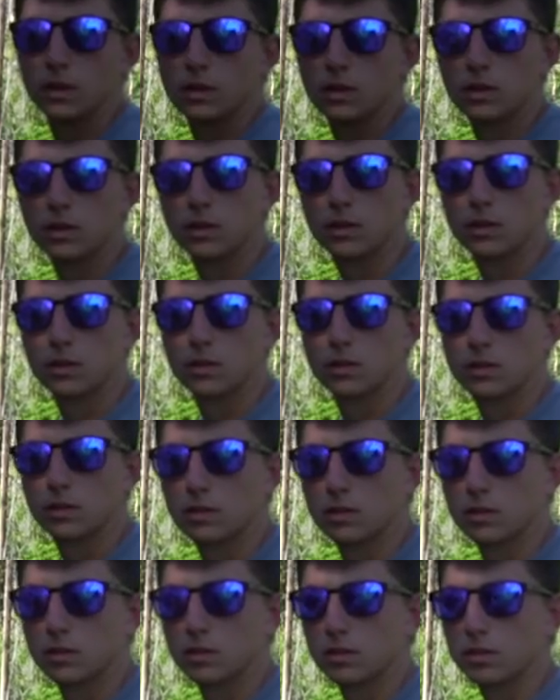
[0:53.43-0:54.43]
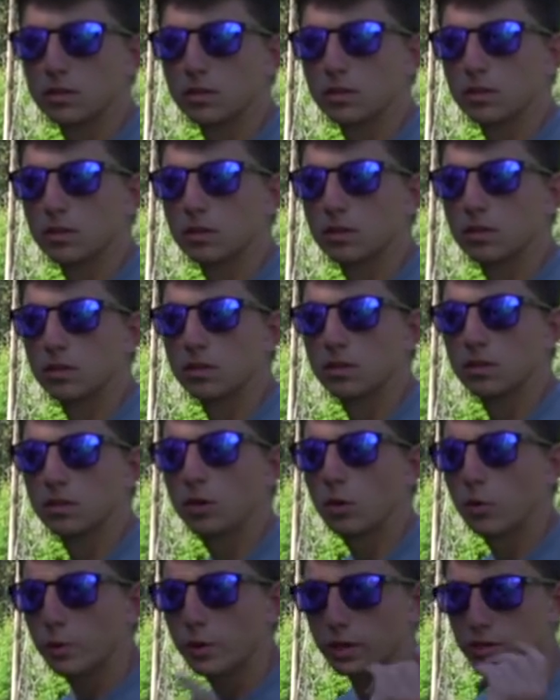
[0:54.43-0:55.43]
grayling, and rainbow trout.
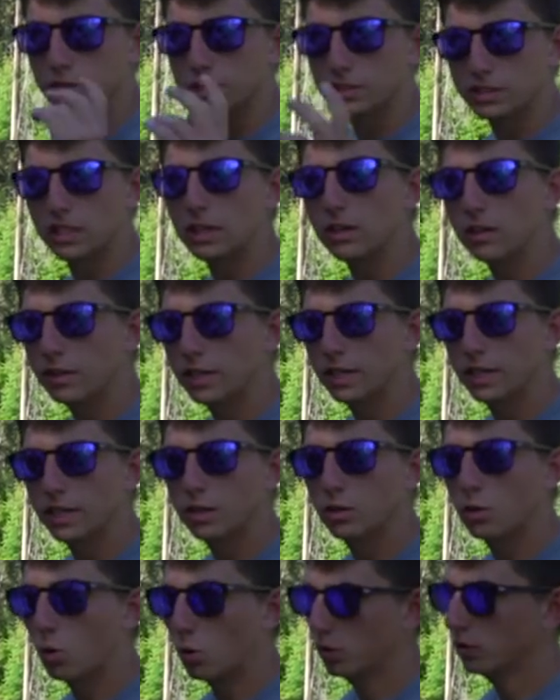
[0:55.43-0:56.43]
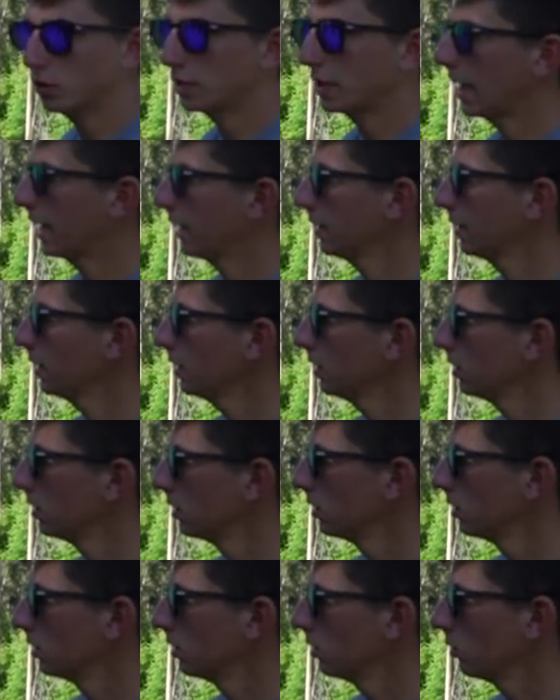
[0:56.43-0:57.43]
We are still in northern Canada.
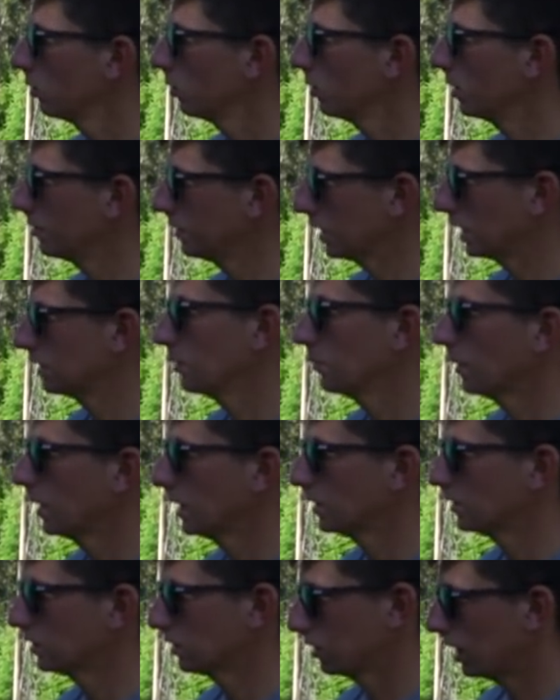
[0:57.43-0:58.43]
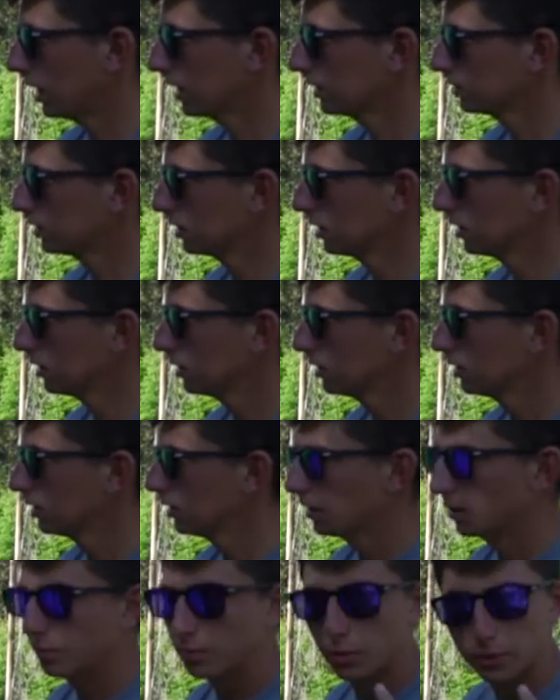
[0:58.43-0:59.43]
We have yet to make it to Alaska
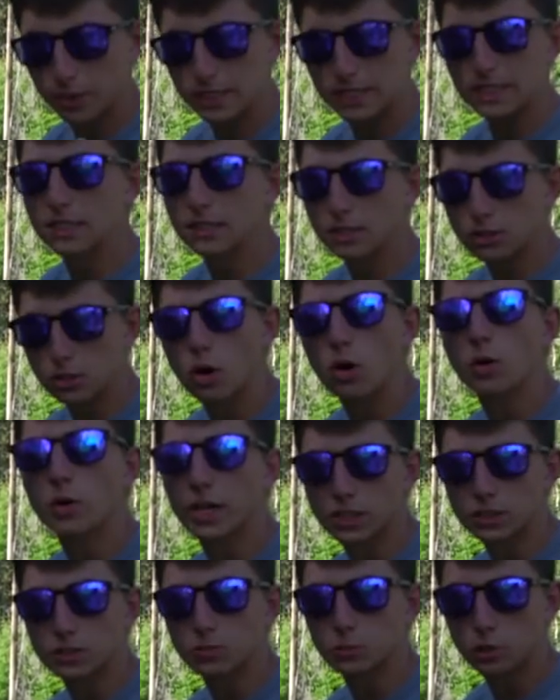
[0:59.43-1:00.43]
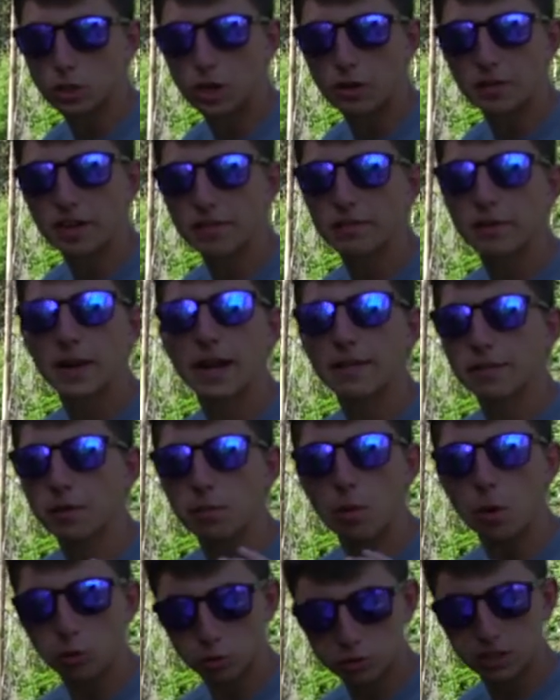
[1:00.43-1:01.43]
but we need to go catch some trout. We haven't had
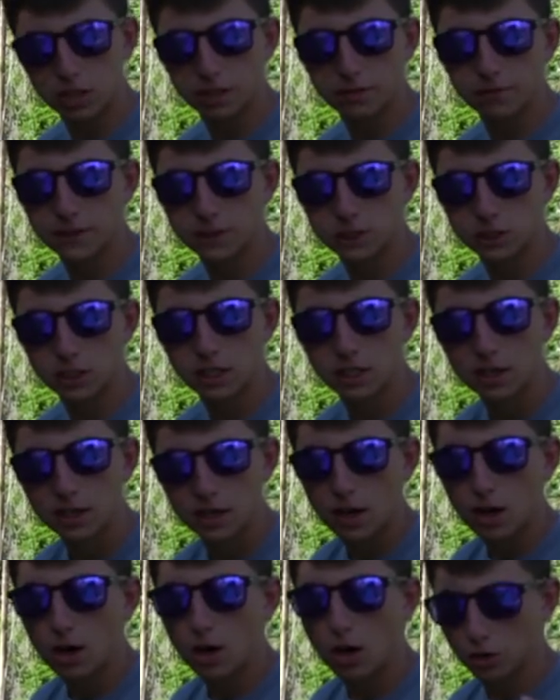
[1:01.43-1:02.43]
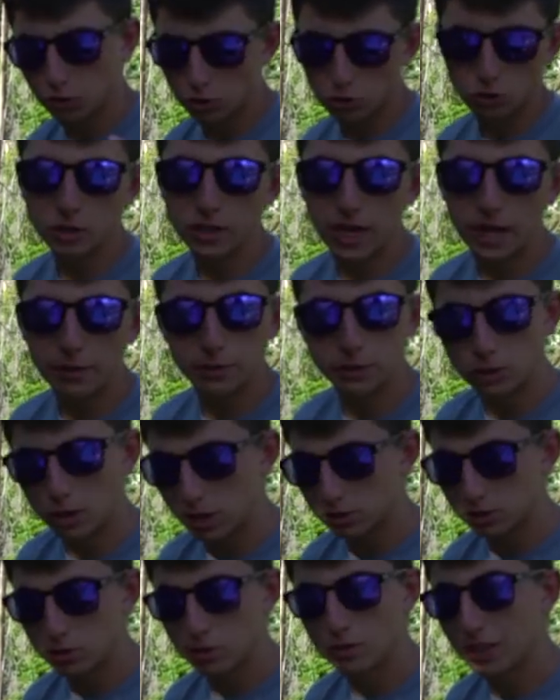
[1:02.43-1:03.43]
the most luck fishing. A local guy we
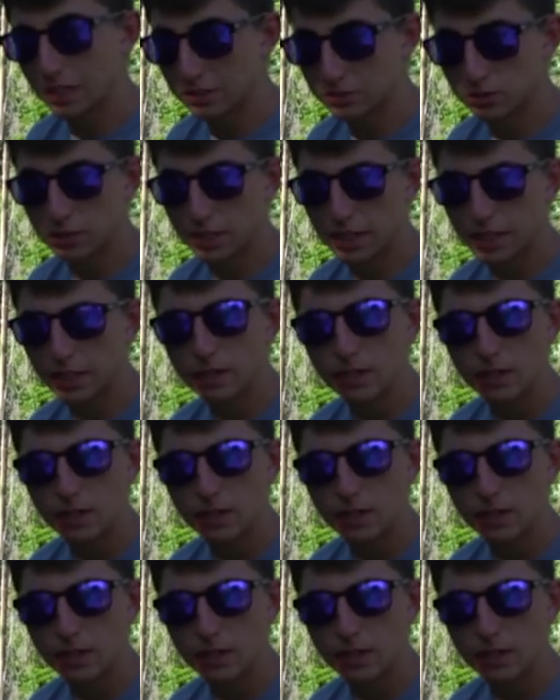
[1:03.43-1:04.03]
talked to yesterday,